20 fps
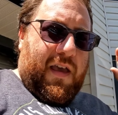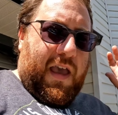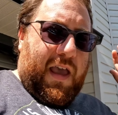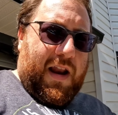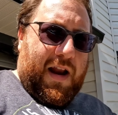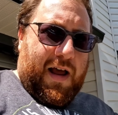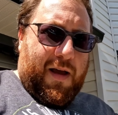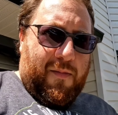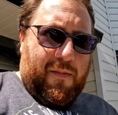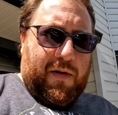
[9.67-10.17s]

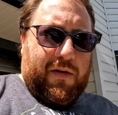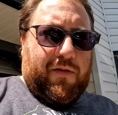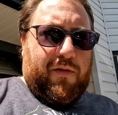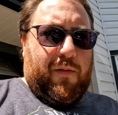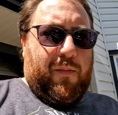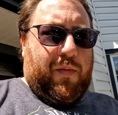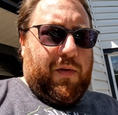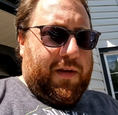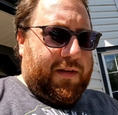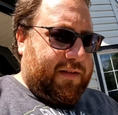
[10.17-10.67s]
and I'm about to
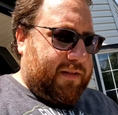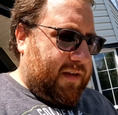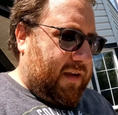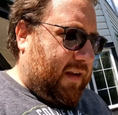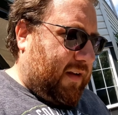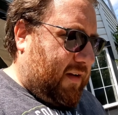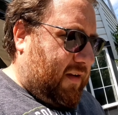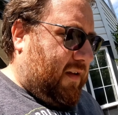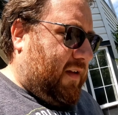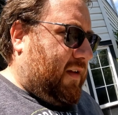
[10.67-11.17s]
replace
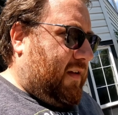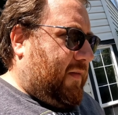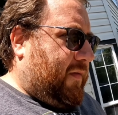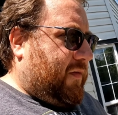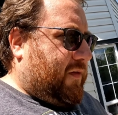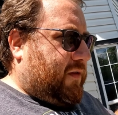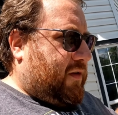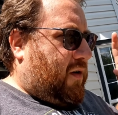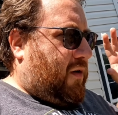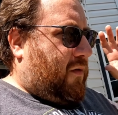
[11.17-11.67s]
it.
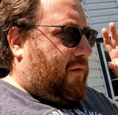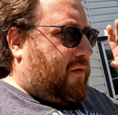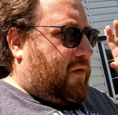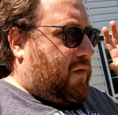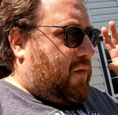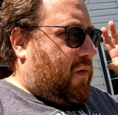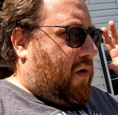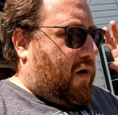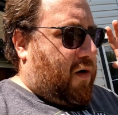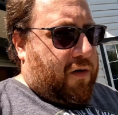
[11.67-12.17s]
So if
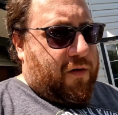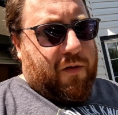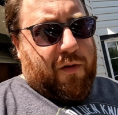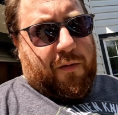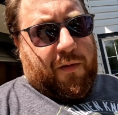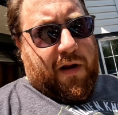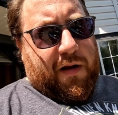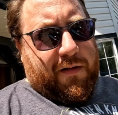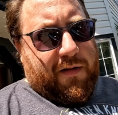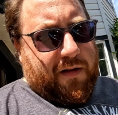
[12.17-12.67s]
you are new
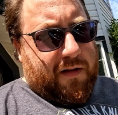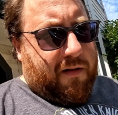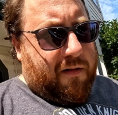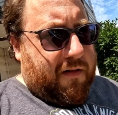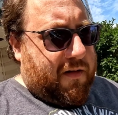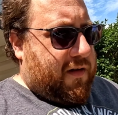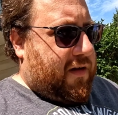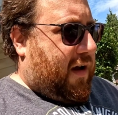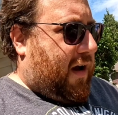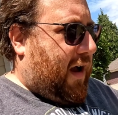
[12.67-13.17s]
around here,
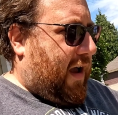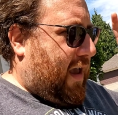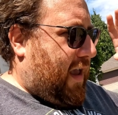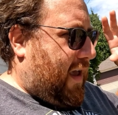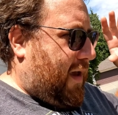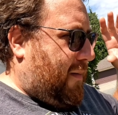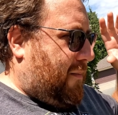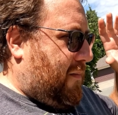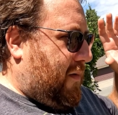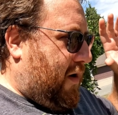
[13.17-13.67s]
I
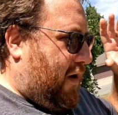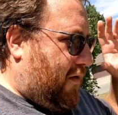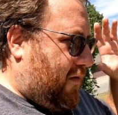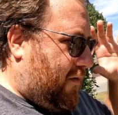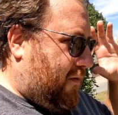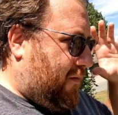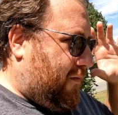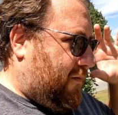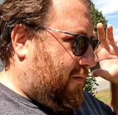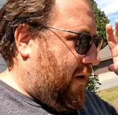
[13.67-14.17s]
am
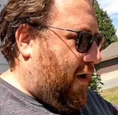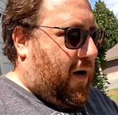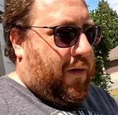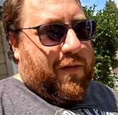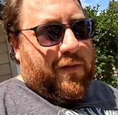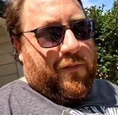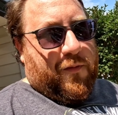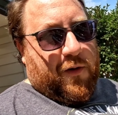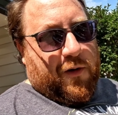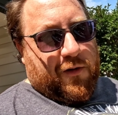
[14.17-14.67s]

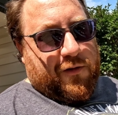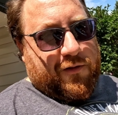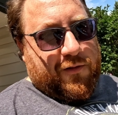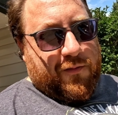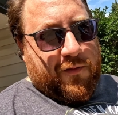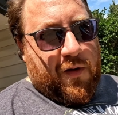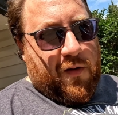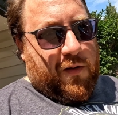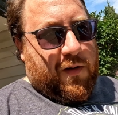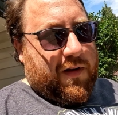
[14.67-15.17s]
on the verge
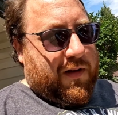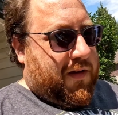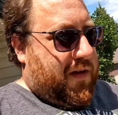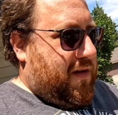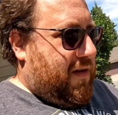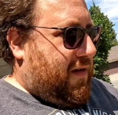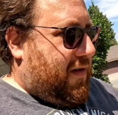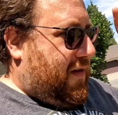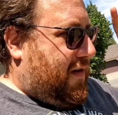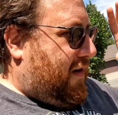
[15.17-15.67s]
of going
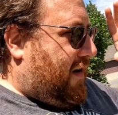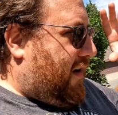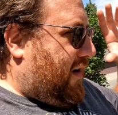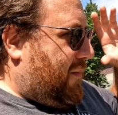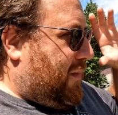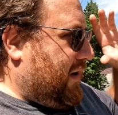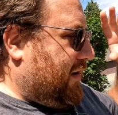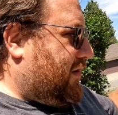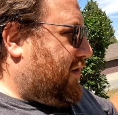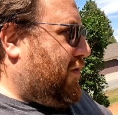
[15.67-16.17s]
on
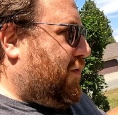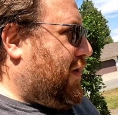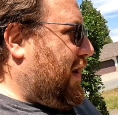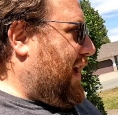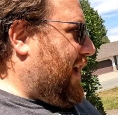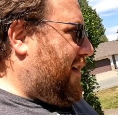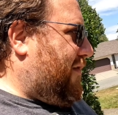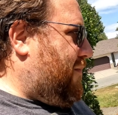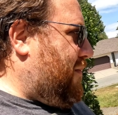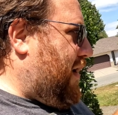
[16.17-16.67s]
a big
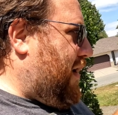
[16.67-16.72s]
2.5